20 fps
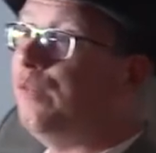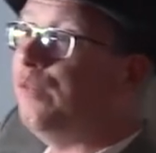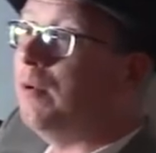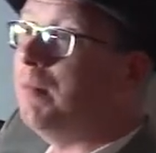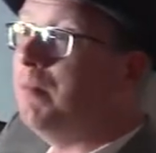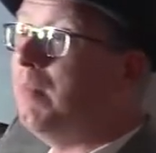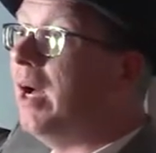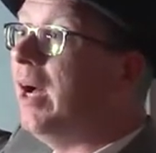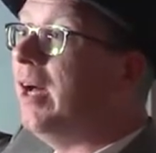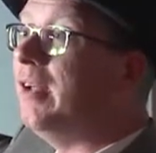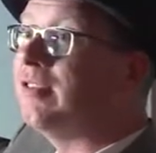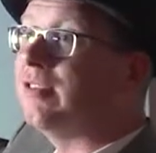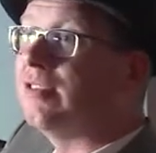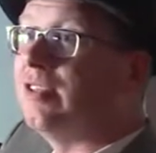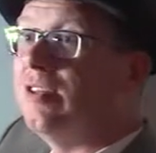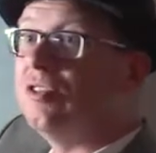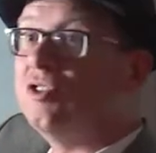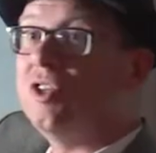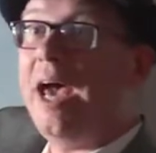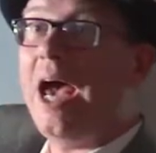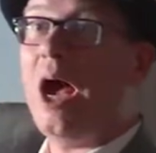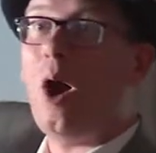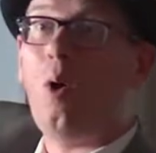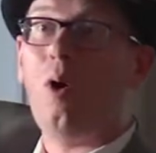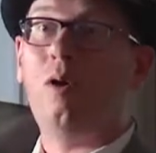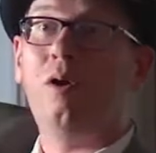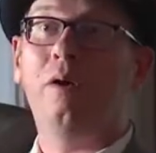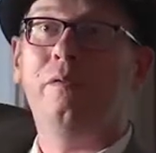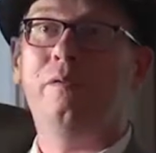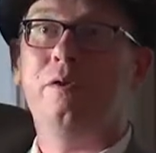foot masts that
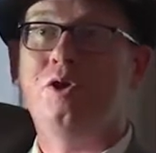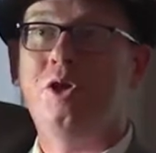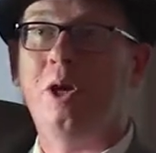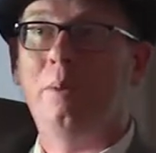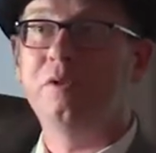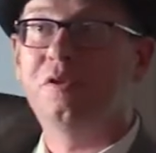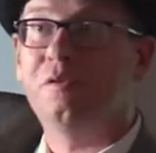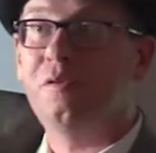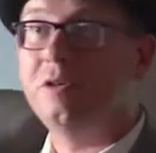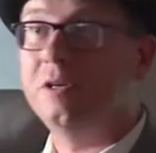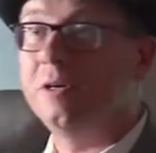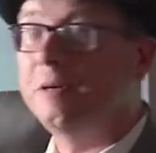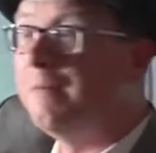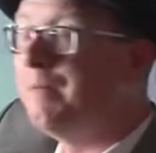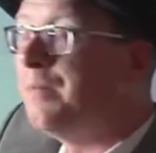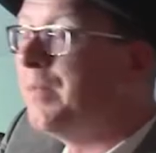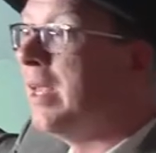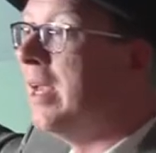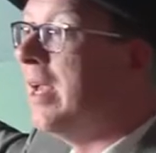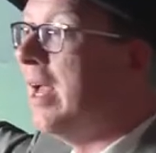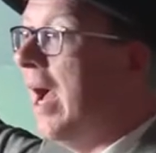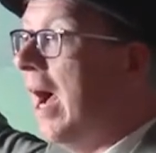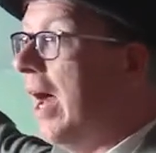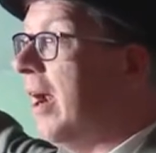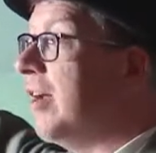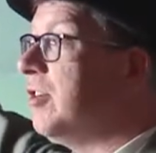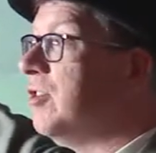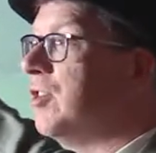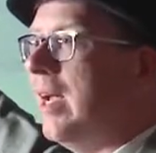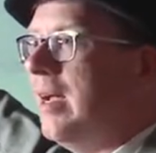tower over Chelmsford and
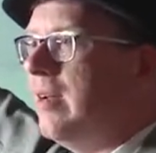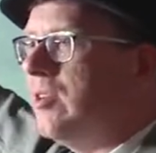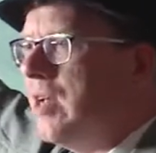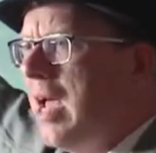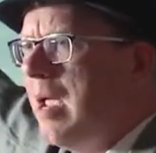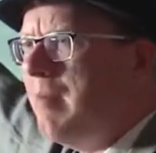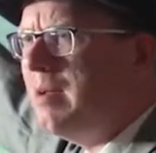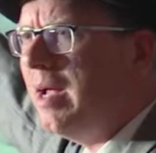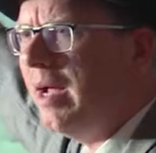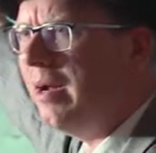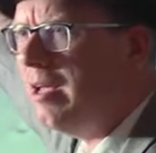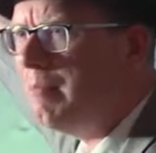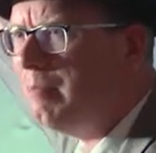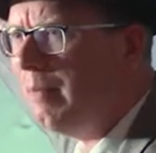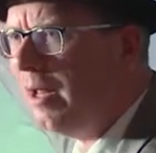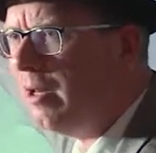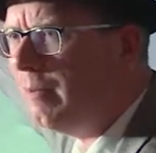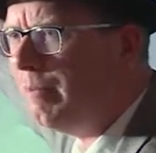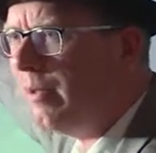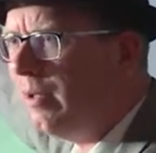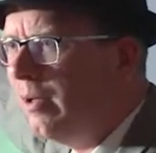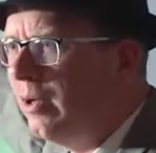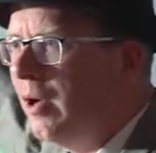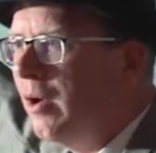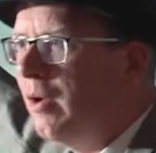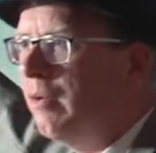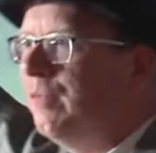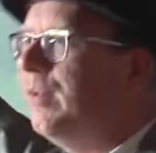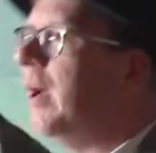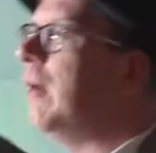I say, Dame Nellie Melba,
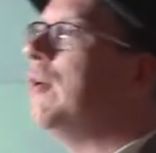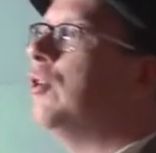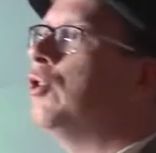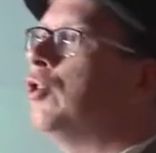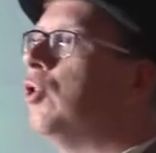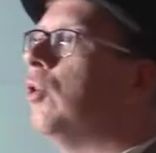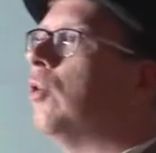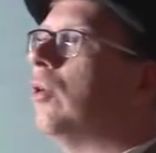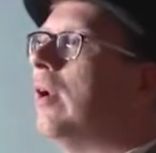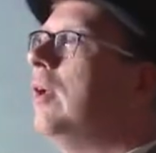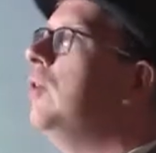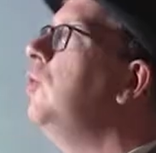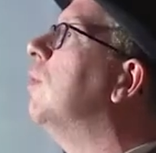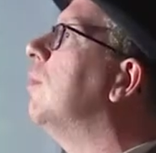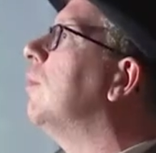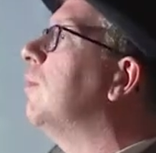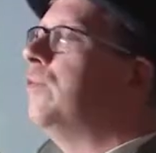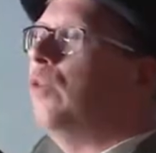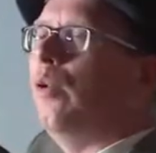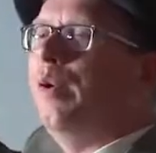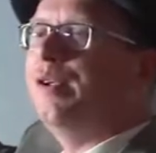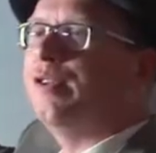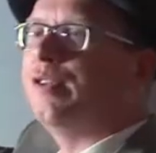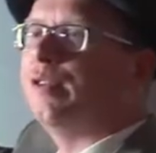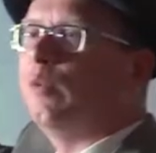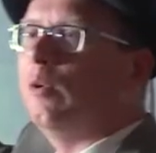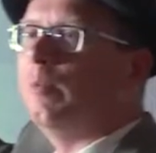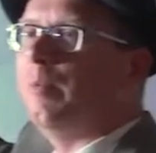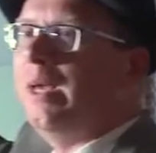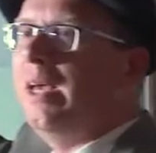very shortly your
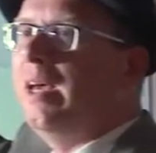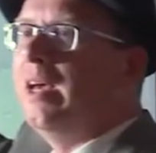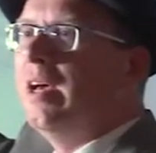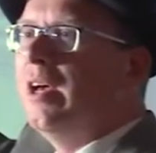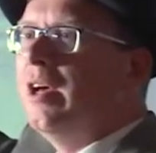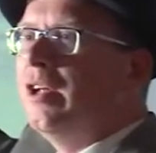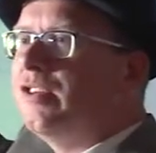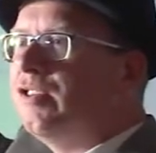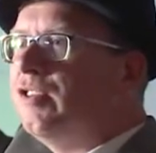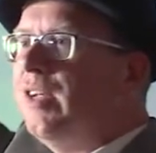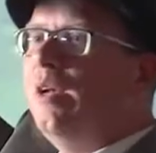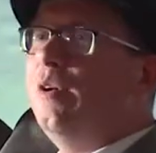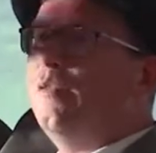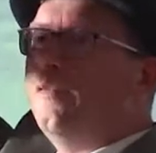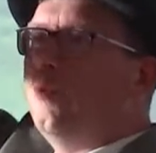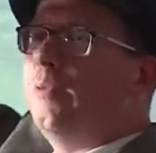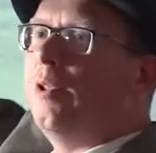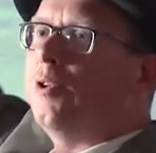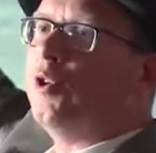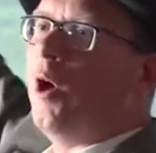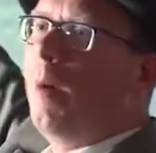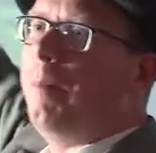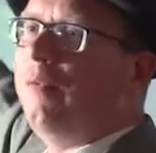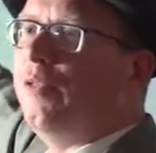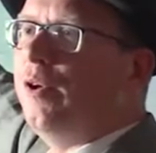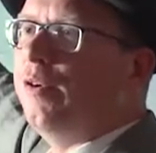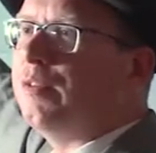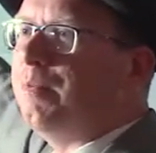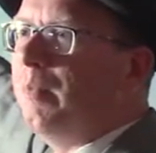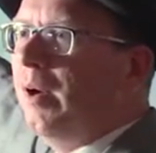voice will be sent from the top of
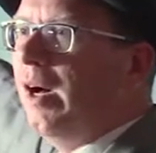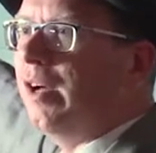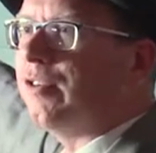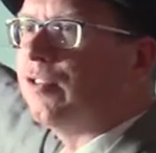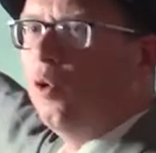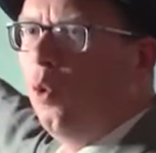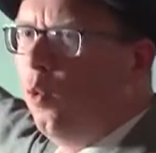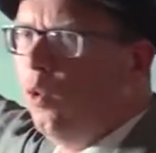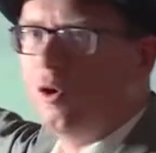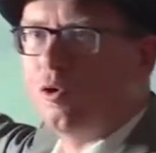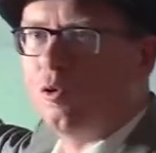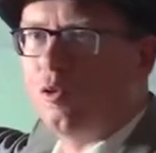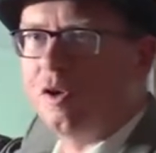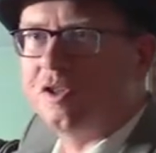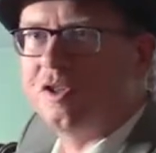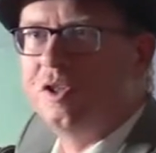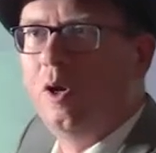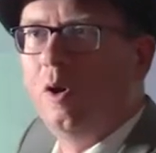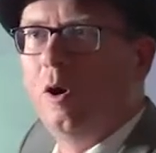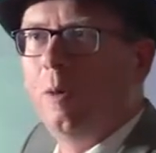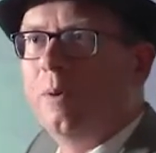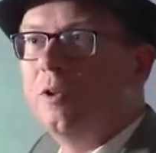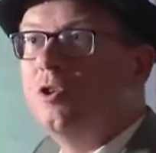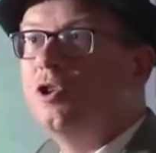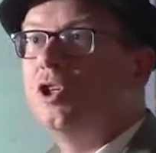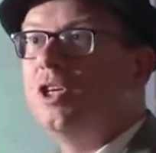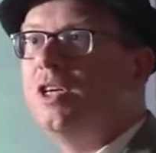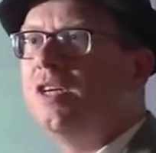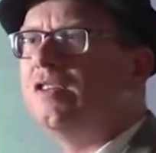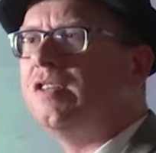those masts all across Europe. And
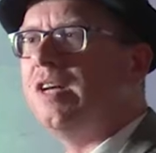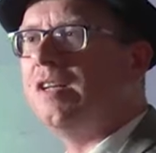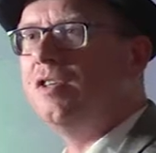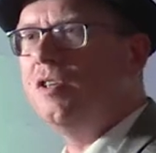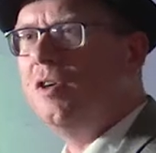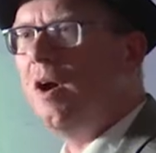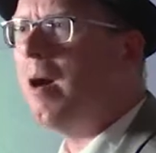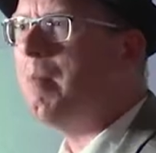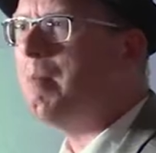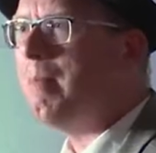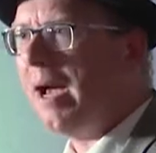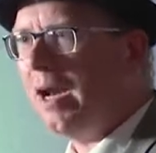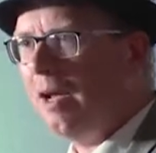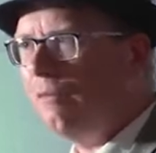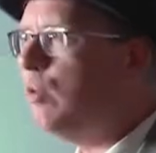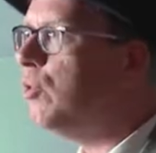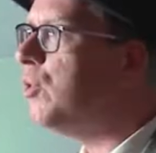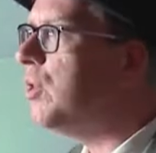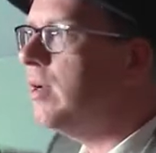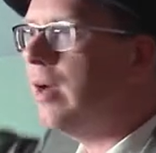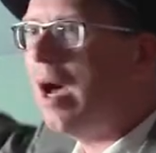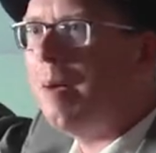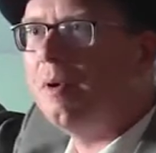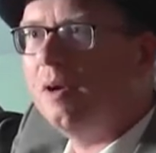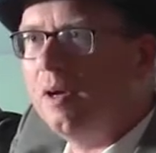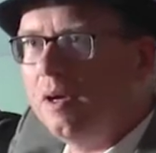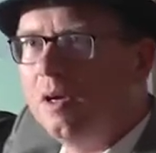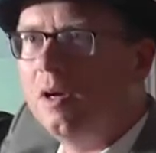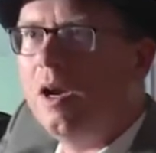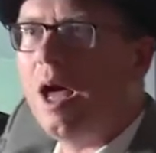she says, Young man, if you think I'm going
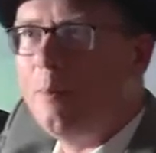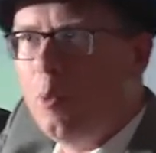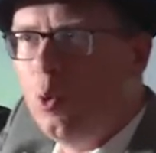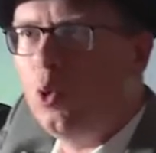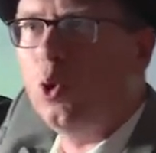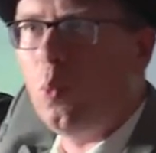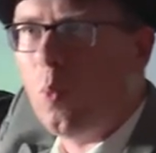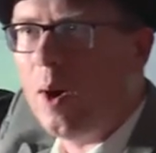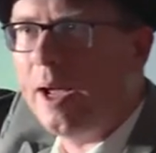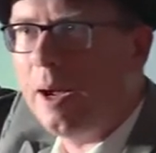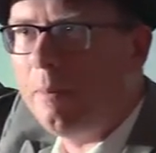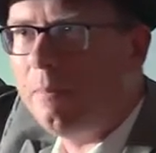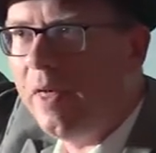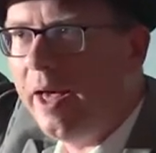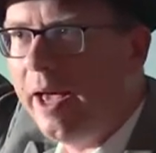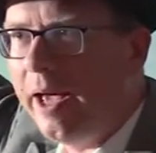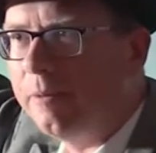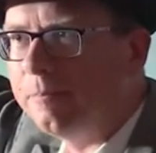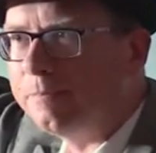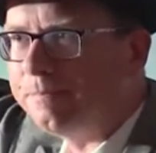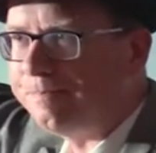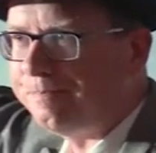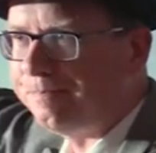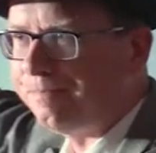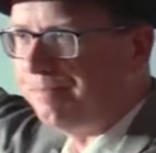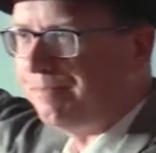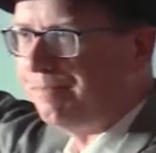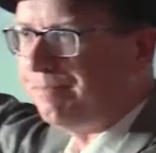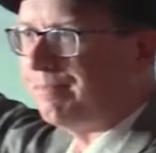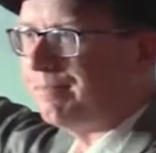to climb all the way up there.
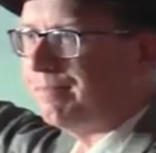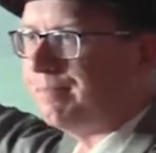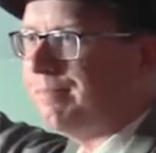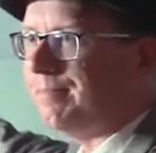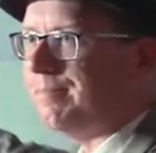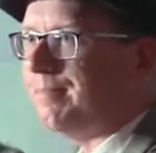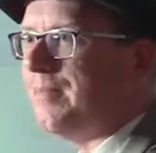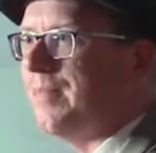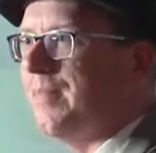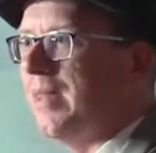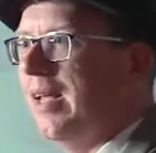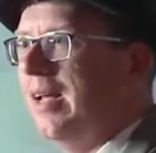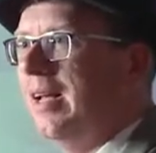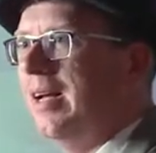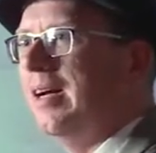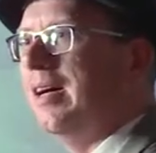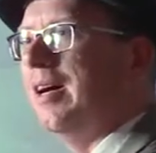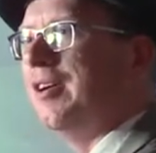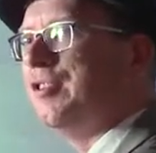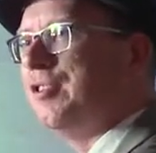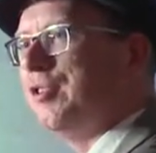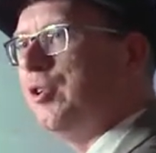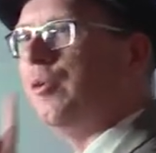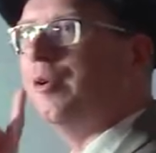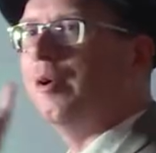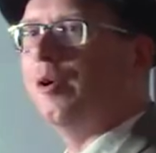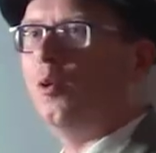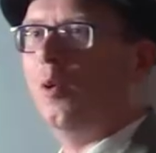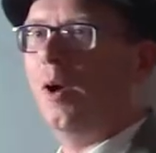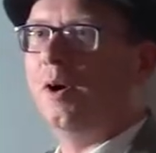I still
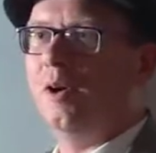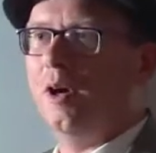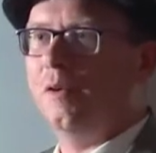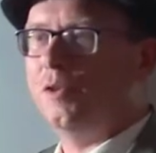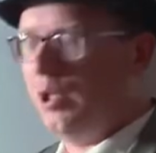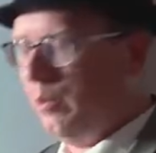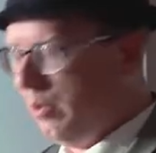don't quite know if she